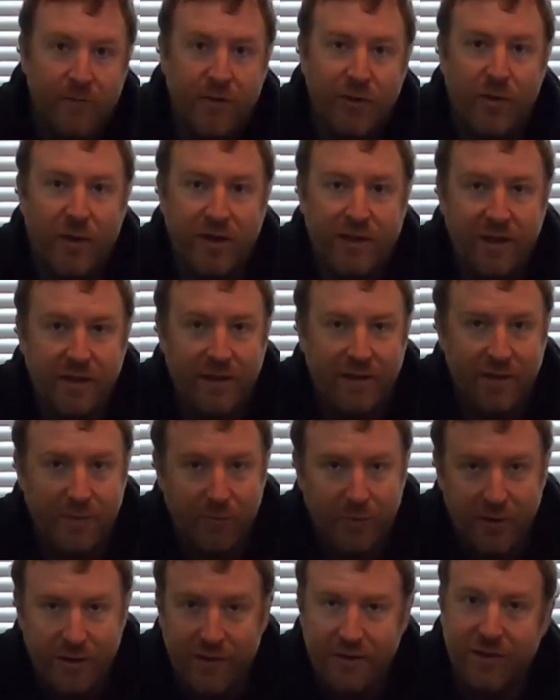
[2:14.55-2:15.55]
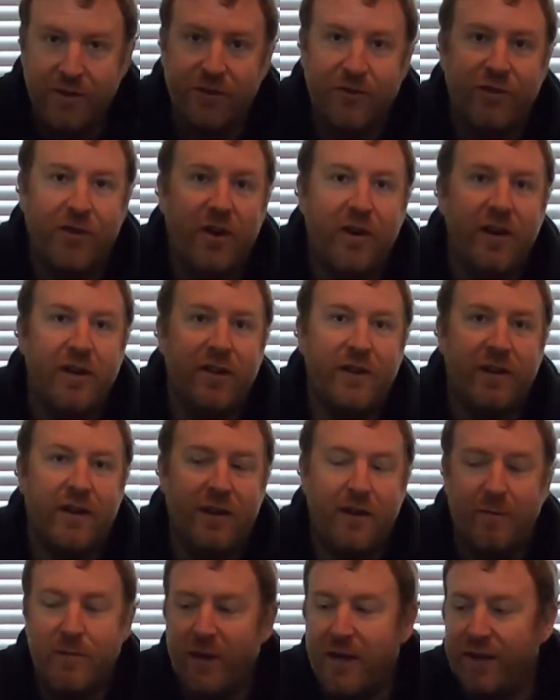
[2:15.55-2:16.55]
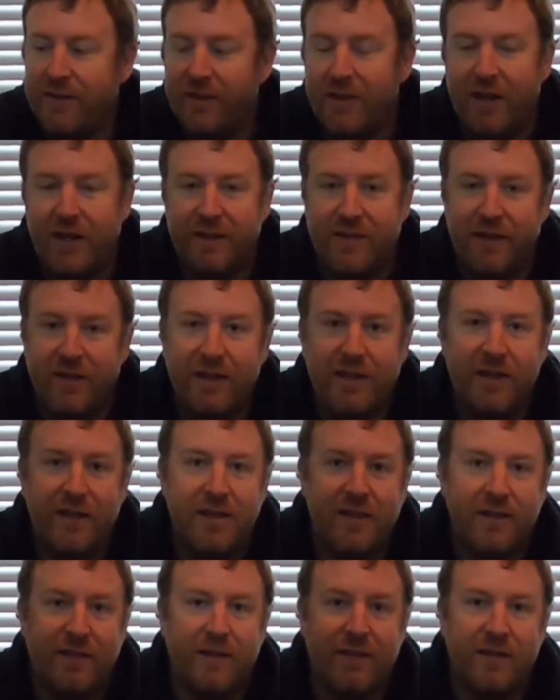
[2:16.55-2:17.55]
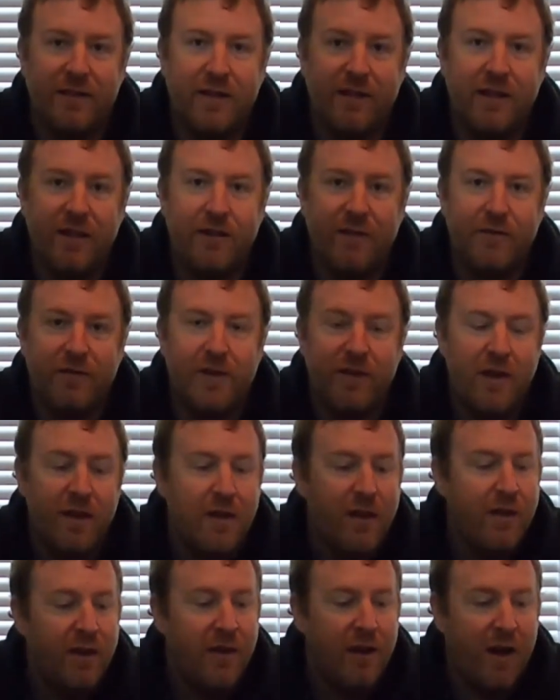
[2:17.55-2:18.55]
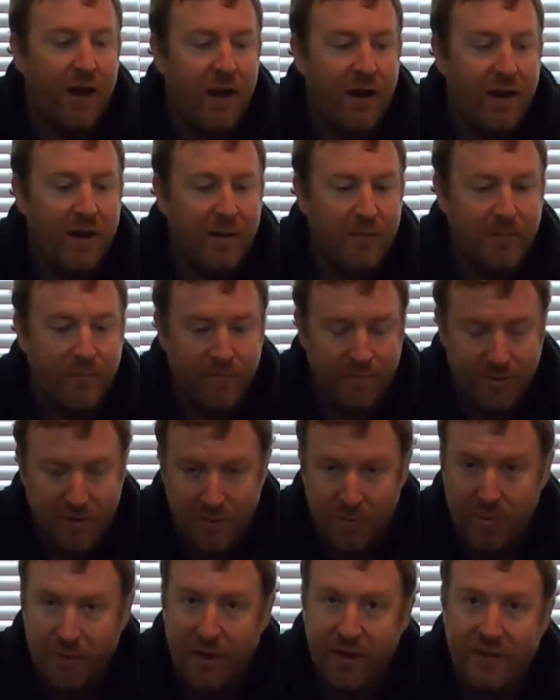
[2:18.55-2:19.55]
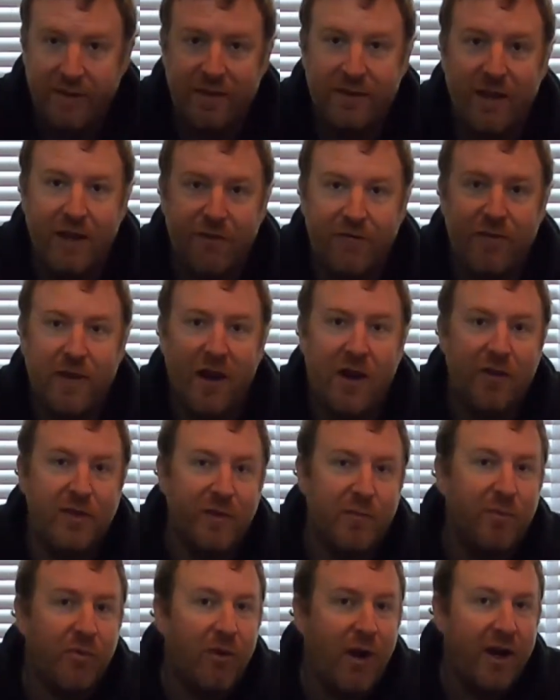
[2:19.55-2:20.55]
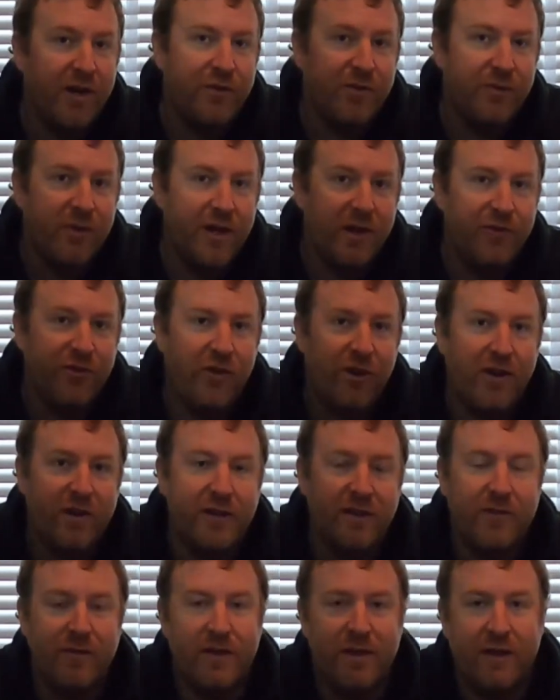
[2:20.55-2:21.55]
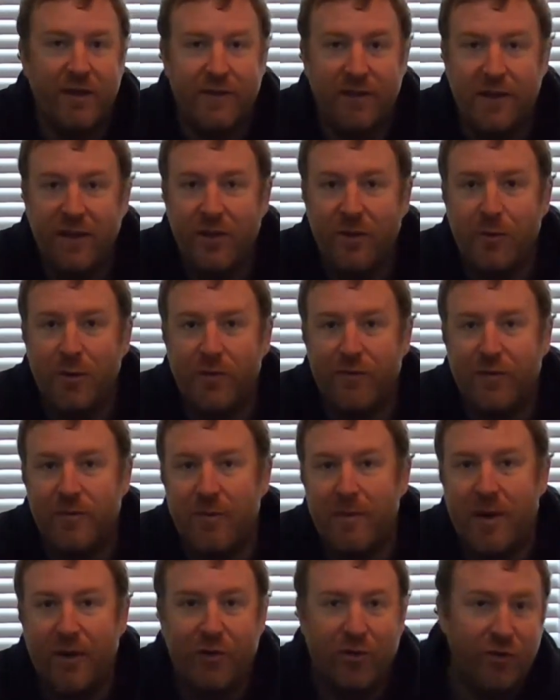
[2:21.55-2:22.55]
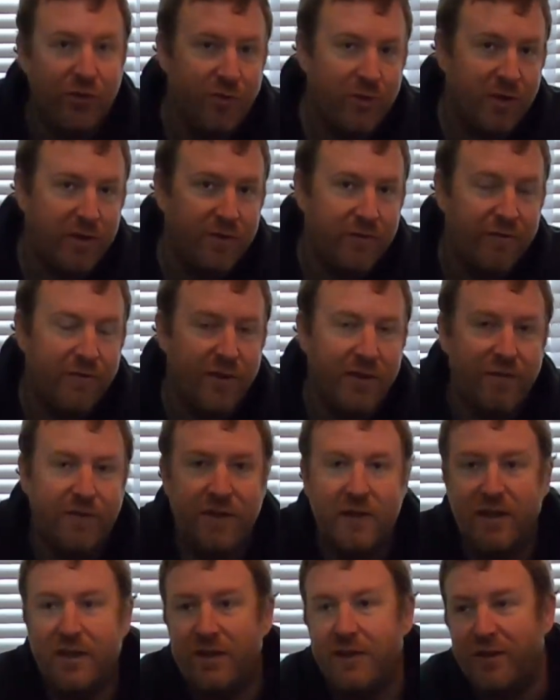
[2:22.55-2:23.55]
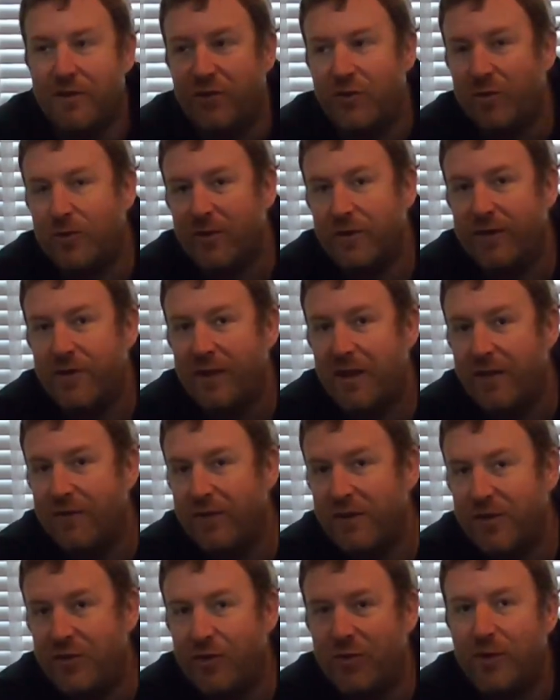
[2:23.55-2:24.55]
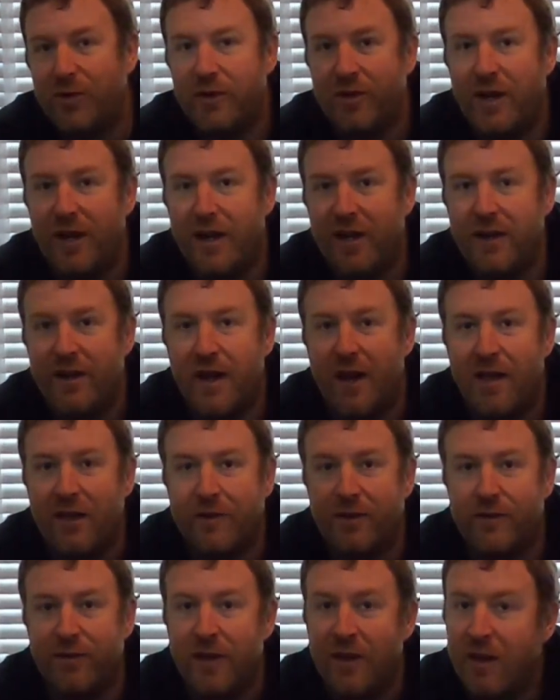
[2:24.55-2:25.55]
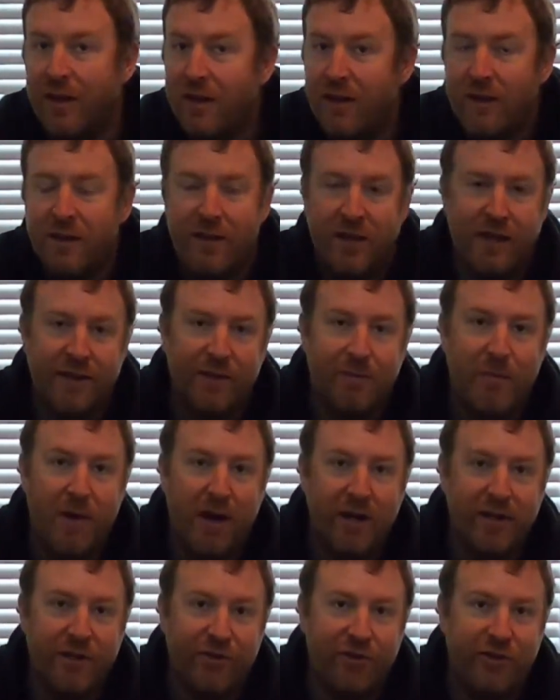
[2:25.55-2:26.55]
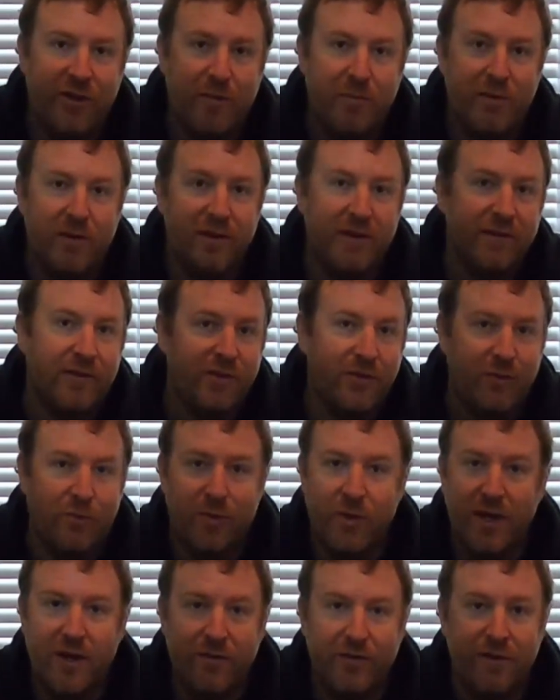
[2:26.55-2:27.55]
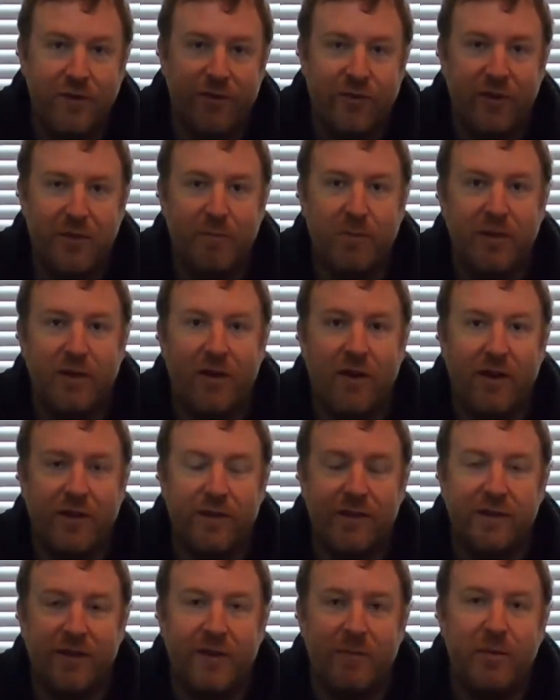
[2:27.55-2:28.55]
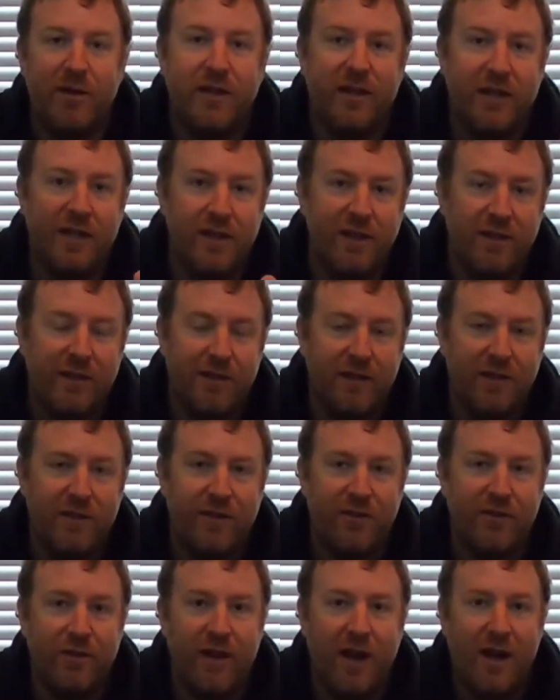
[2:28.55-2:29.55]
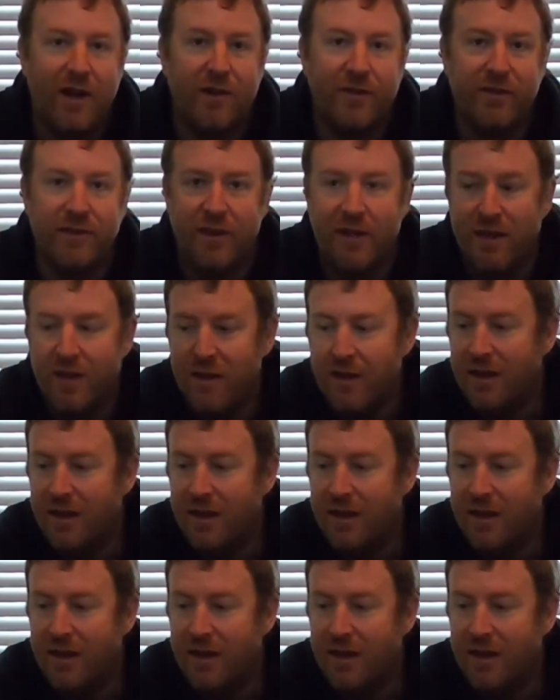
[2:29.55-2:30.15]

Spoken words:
So I did some research on it. Like I said, I did get this as a gift. The places I found, the price range on it is anywhere from about $250 to $270, $280. That's minus shipping, so whatever the shipping cost is going to be to get this thing to your house,